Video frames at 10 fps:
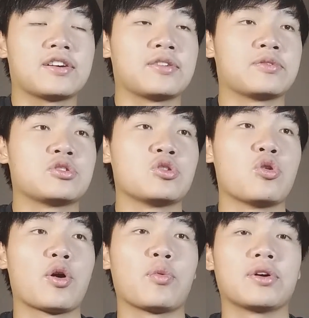to
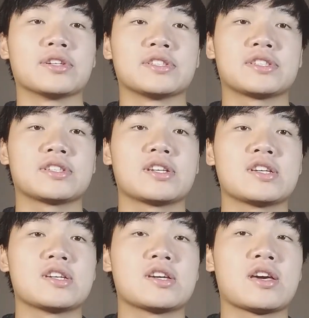who I was.
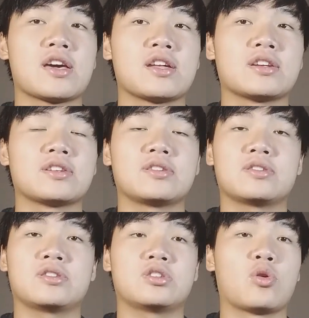And
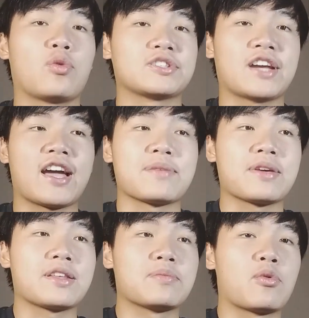don't watch anime
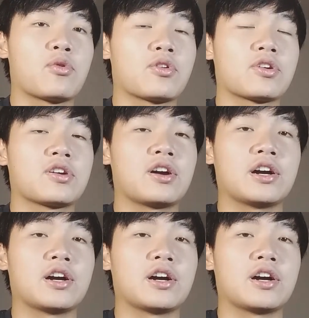anymore.